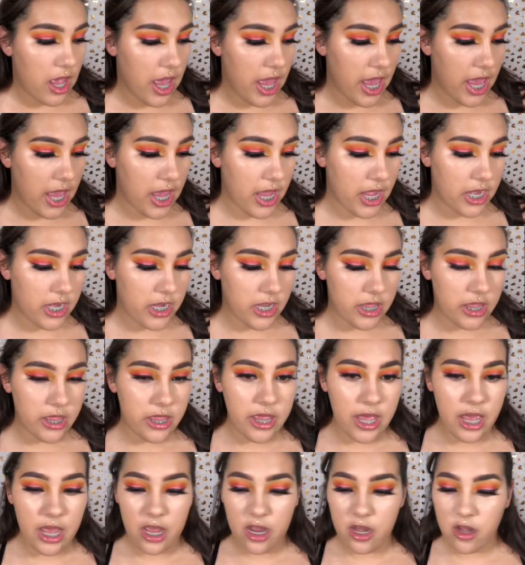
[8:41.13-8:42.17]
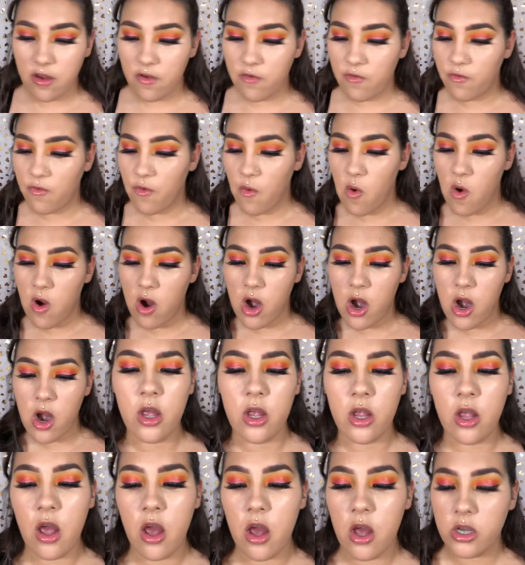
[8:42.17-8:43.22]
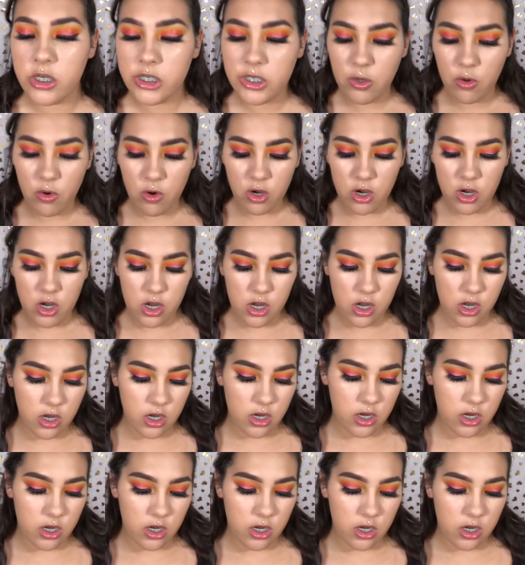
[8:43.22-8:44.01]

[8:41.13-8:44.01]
And then for contour